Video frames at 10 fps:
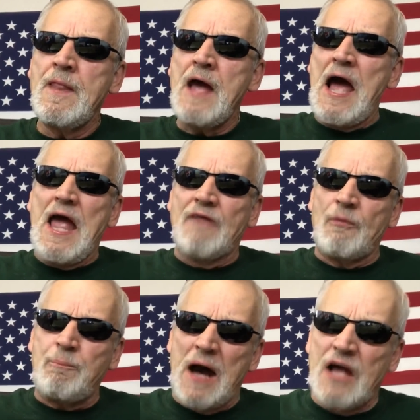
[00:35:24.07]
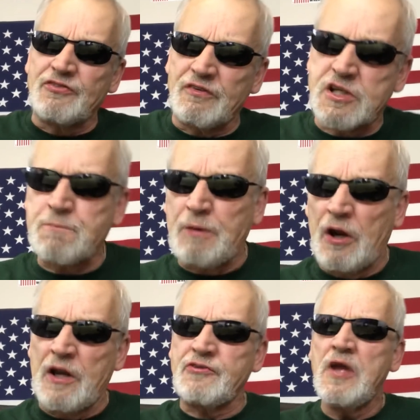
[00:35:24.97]
I have a positive
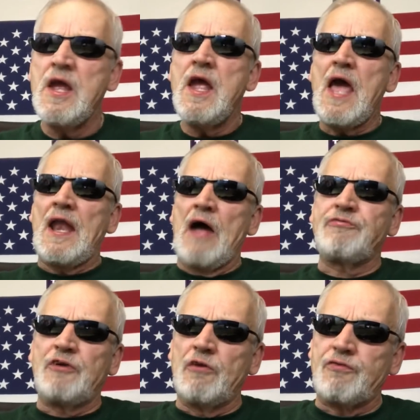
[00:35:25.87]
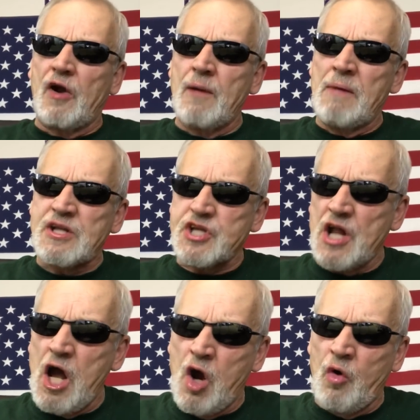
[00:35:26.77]
experience, and I feel very much at
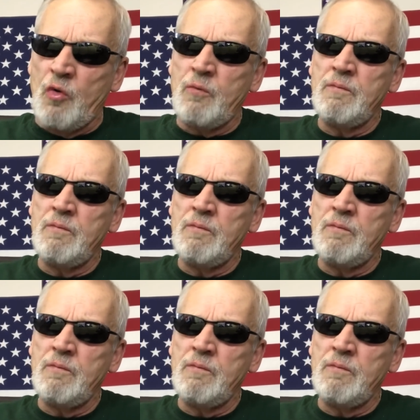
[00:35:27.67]
home.